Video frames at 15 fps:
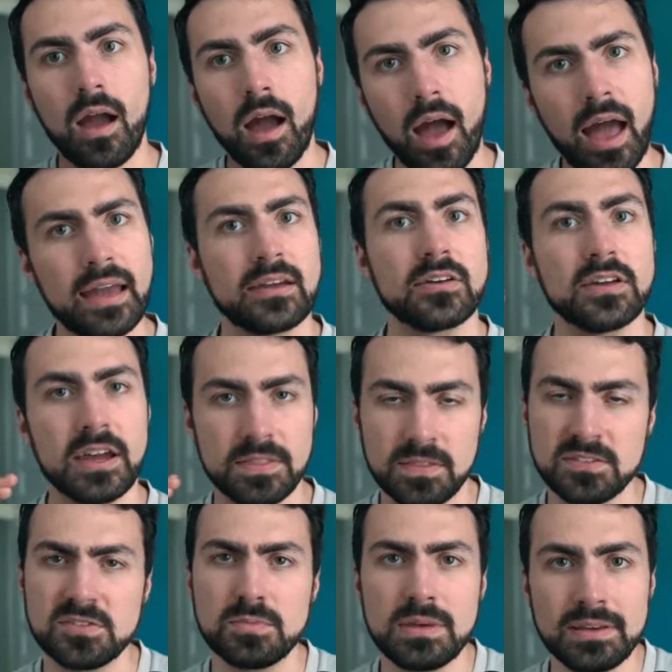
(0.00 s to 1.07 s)
I could get the
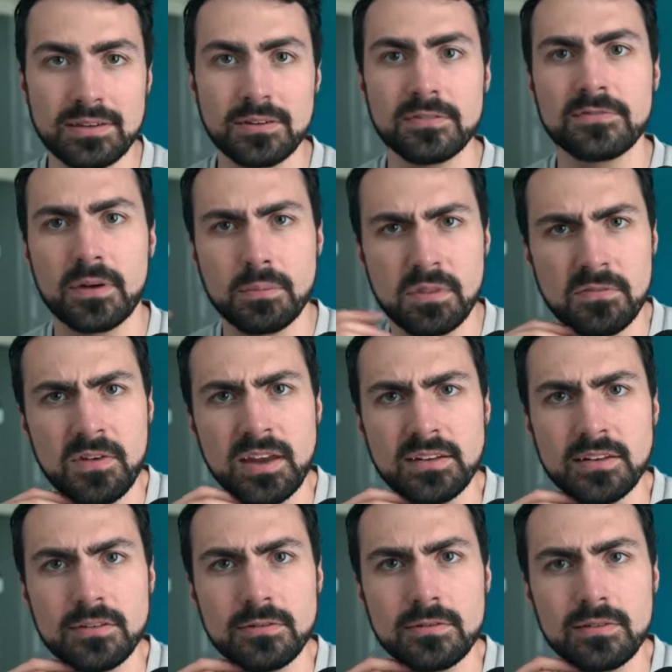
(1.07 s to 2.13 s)
speaker from the
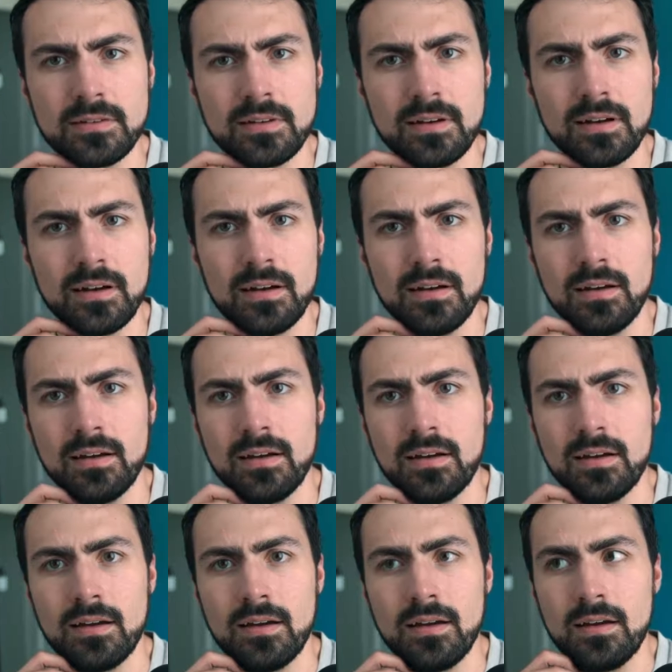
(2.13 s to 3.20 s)
venue.
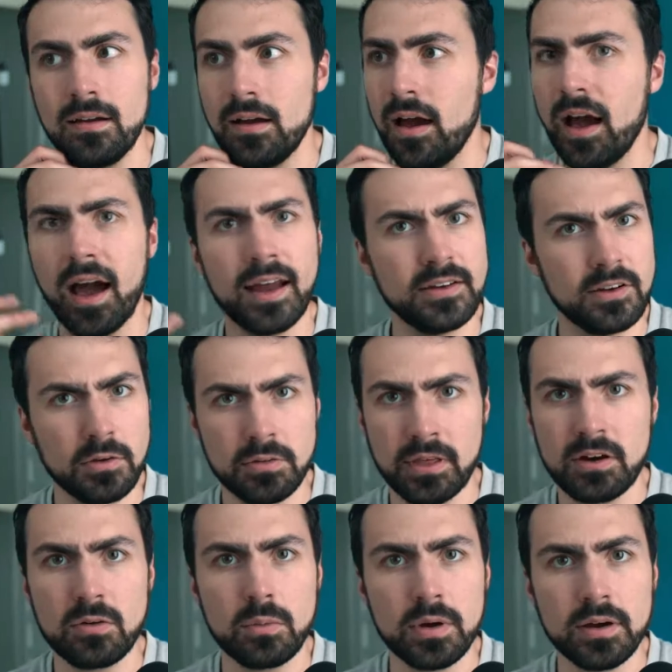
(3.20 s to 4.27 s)
I know
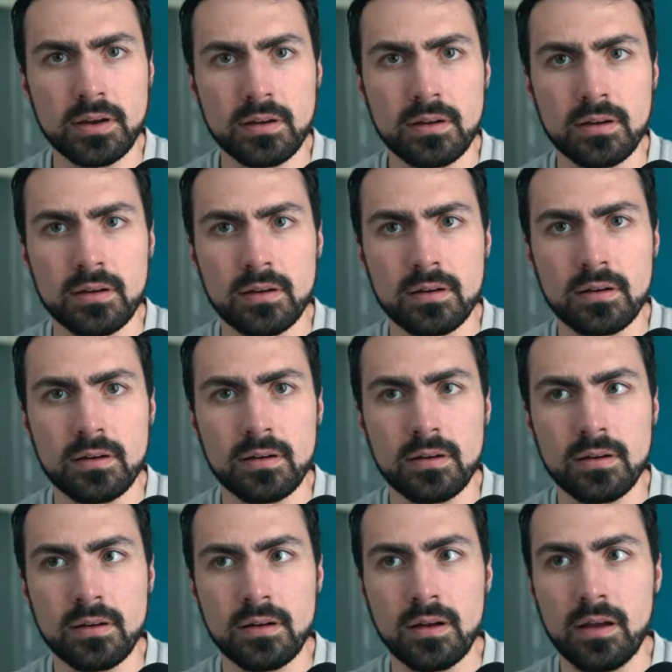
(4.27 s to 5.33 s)
that'll work.
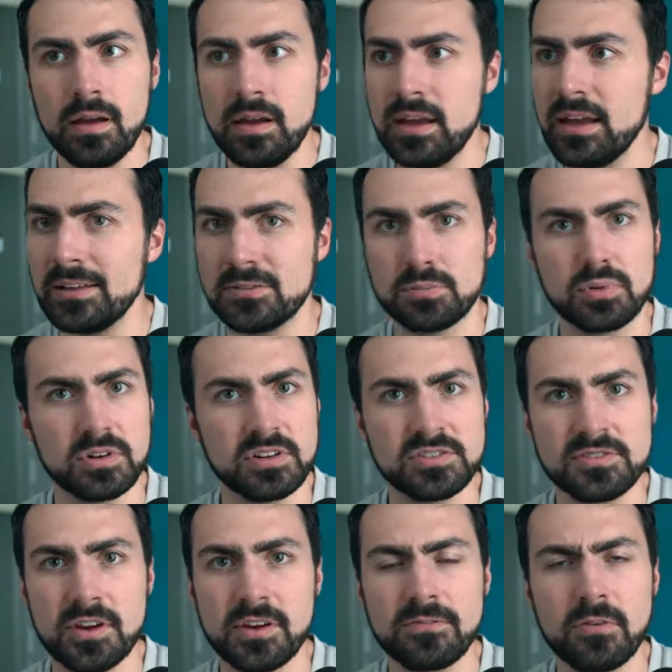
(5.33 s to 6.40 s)
It's pretty
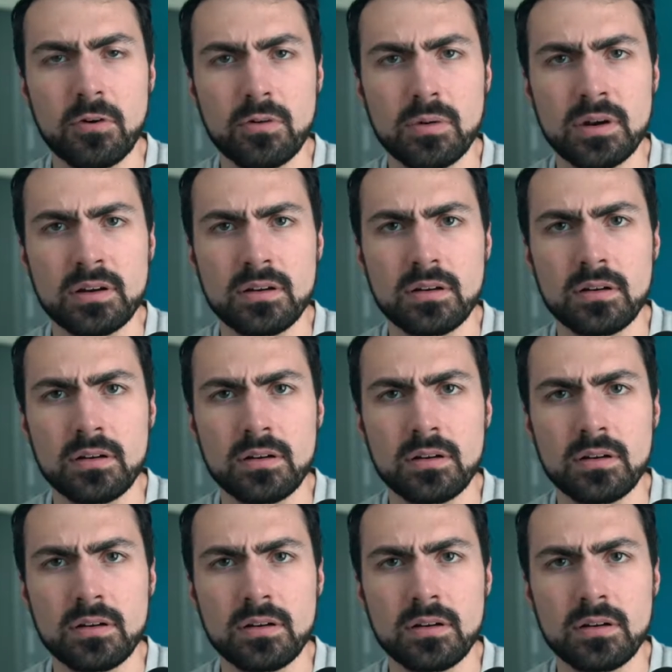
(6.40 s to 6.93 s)
straightforward.